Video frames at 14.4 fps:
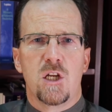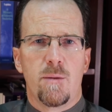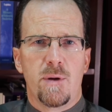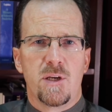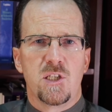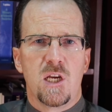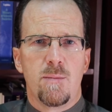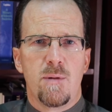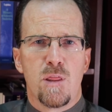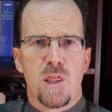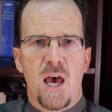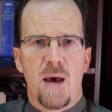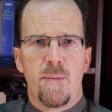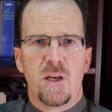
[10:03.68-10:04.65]
done by Zayd bin
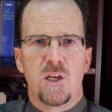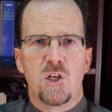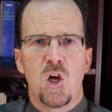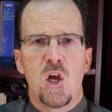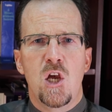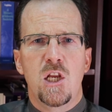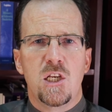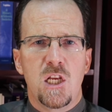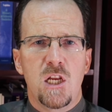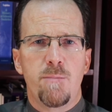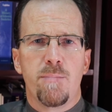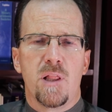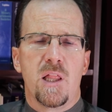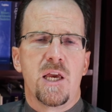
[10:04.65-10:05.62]
Thabit,
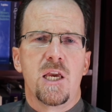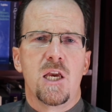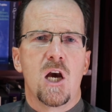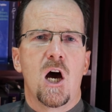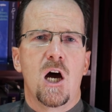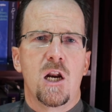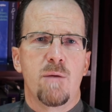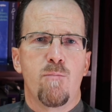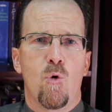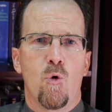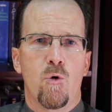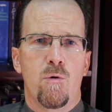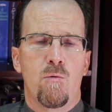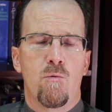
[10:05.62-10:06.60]
did play an
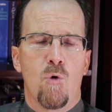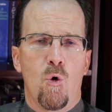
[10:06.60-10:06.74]
important